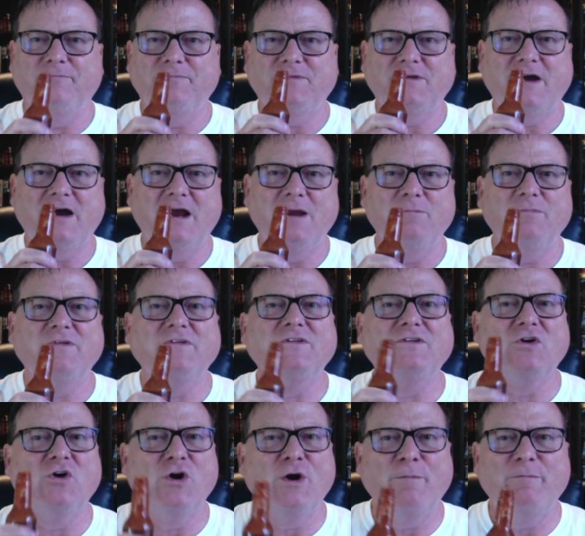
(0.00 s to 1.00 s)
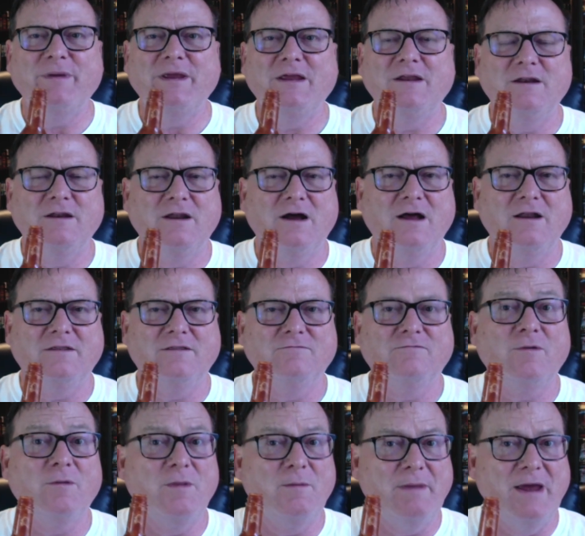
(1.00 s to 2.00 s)
type syrupy, not
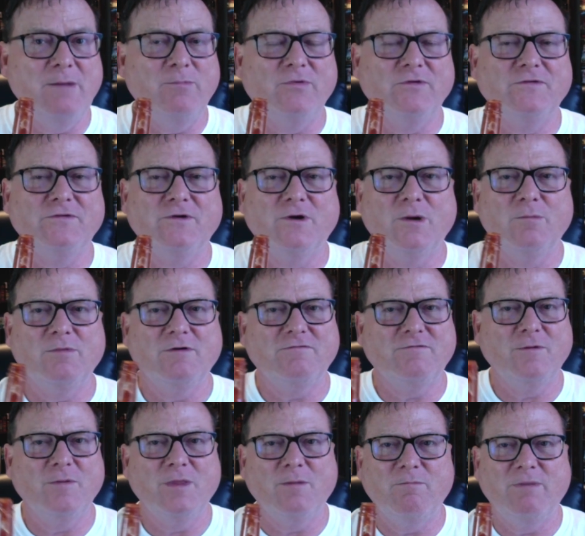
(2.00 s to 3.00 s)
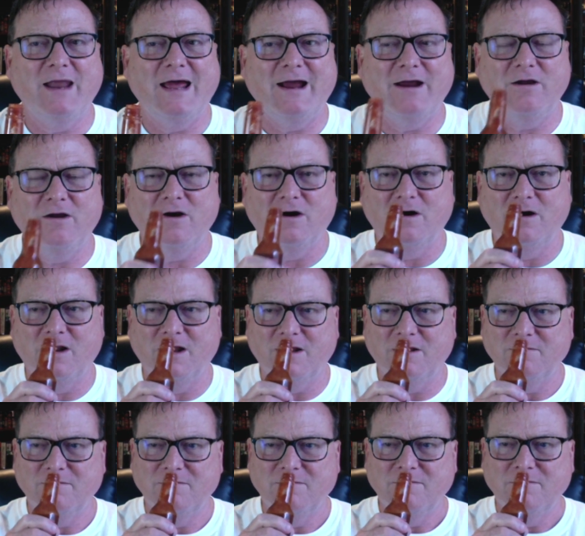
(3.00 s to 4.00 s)
from the maple syrup, but from the black garlic.
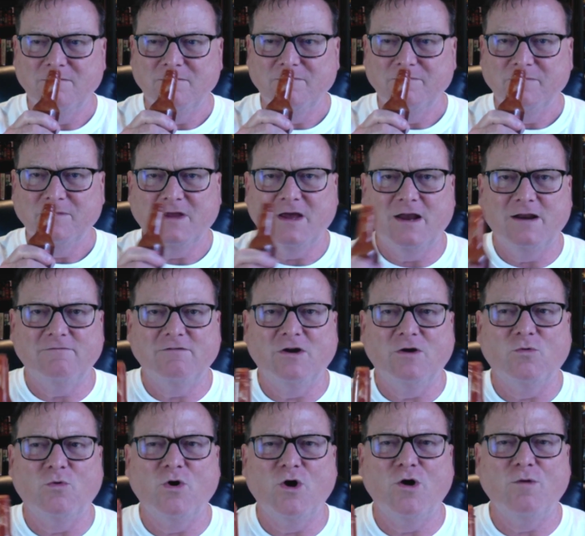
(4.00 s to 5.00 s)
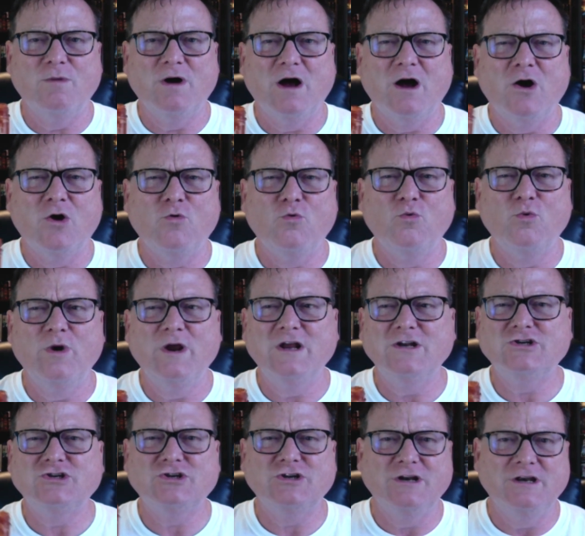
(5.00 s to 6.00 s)
kind of an aroma, a
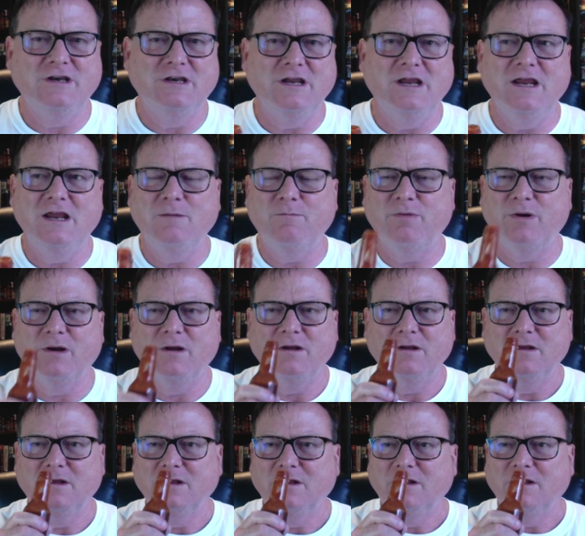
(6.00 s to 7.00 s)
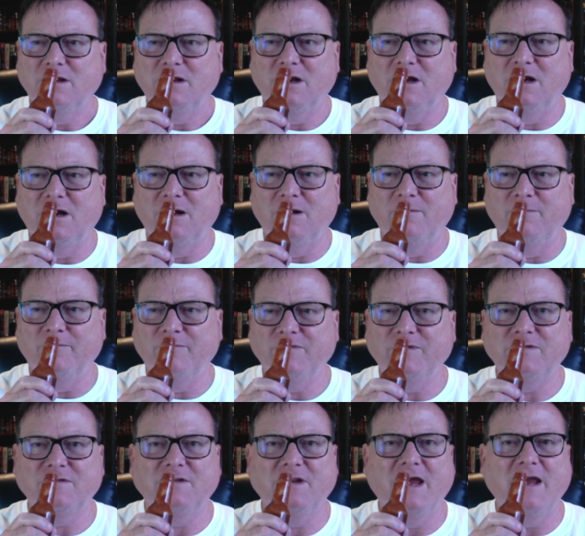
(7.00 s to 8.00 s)
rich, deep,
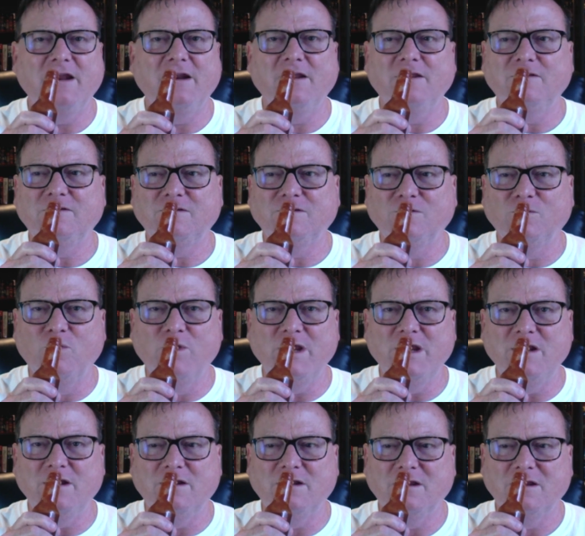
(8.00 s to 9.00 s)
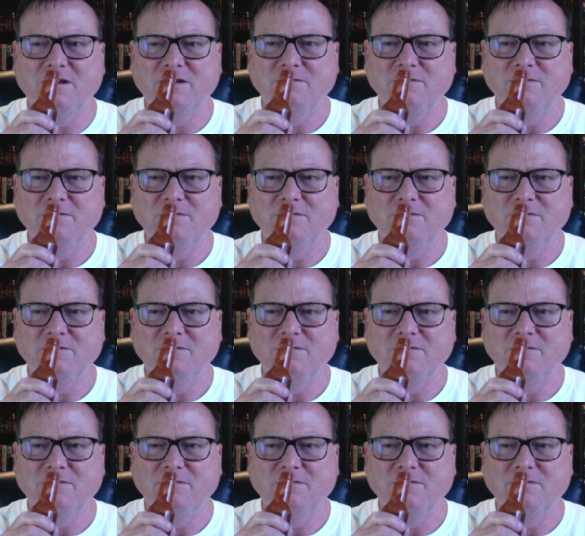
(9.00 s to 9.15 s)
slightly sweet,